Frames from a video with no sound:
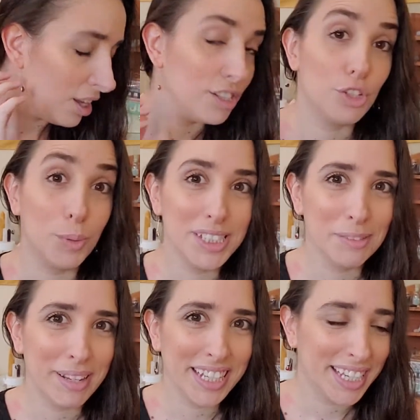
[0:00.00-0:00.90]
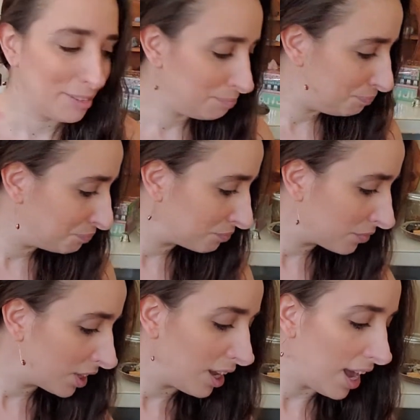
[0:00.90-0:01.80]
So what's in my kit?
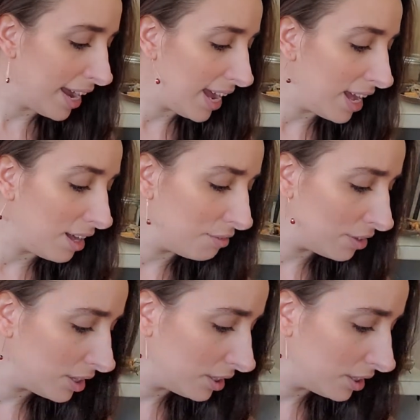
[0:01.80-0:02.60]
I have,